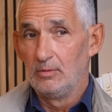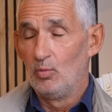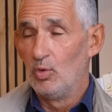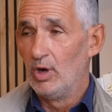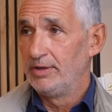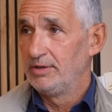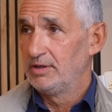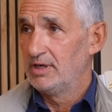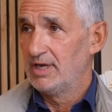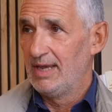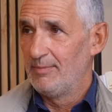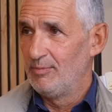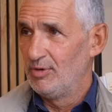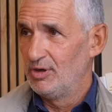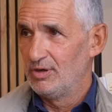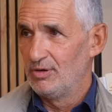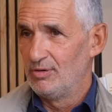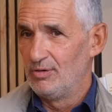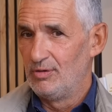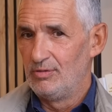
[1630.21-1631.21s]
one
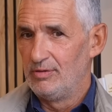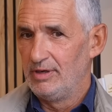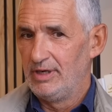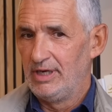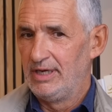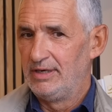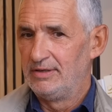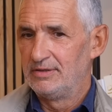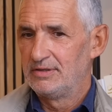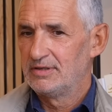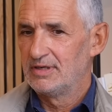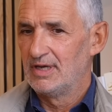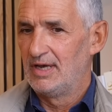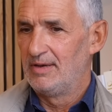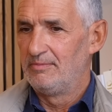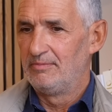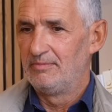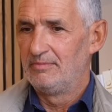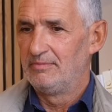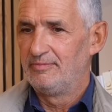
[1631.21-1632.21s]
chemical in
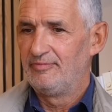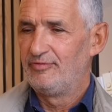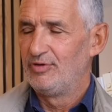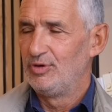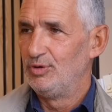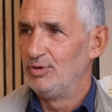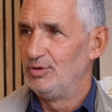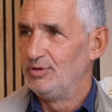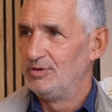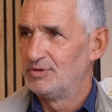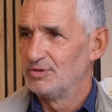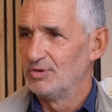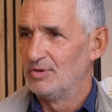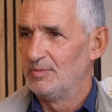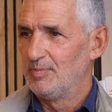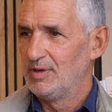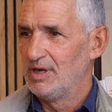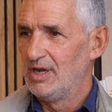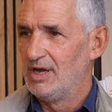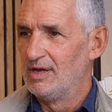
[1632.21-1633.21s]
some foods
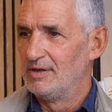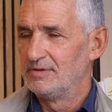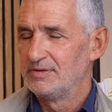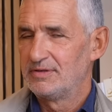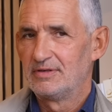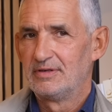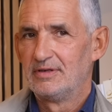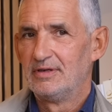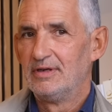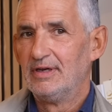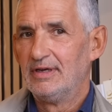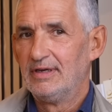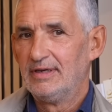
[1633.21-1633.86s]
or plants